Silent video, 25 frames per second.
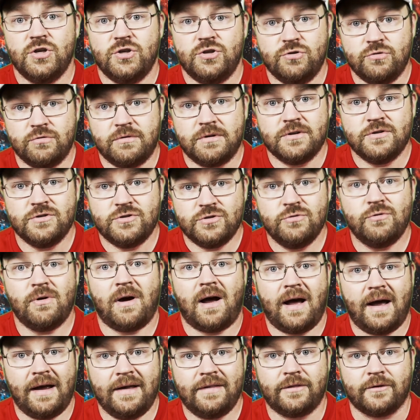You can do
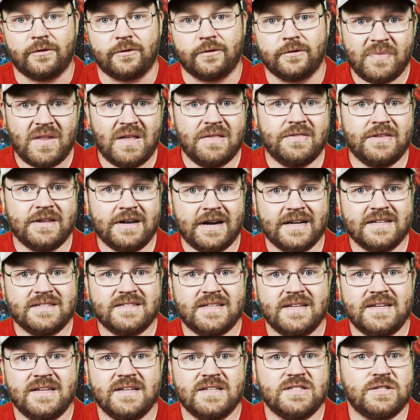either. The nice
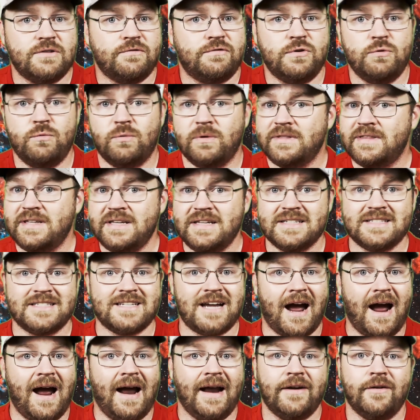thing is, if you want the
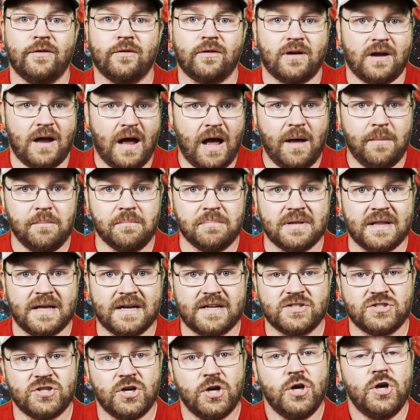entire
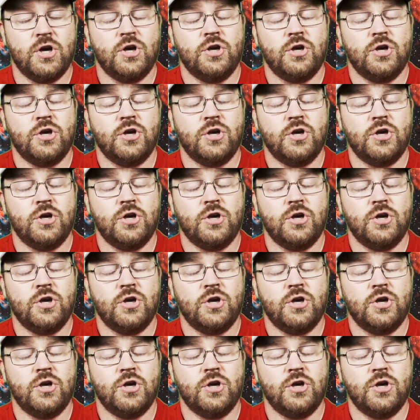complex,